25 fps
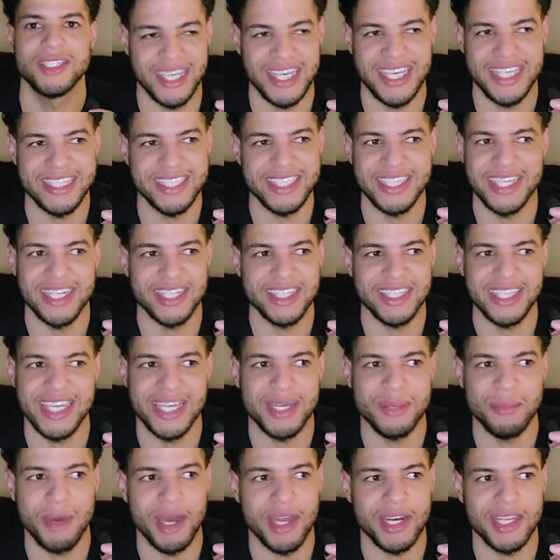He's gonna
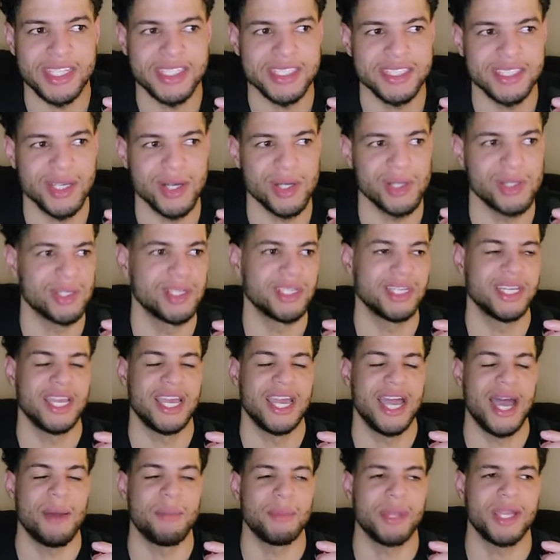think about it. So
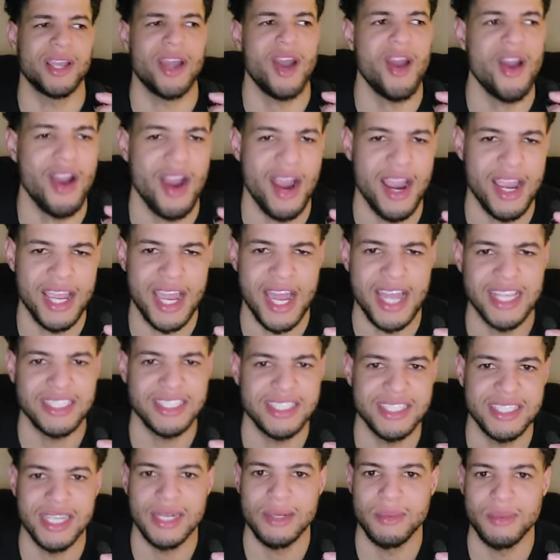I'm like, all right, I
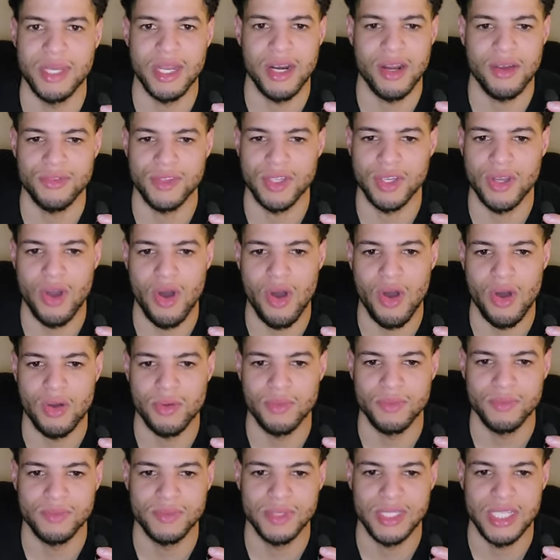just let him get off the call.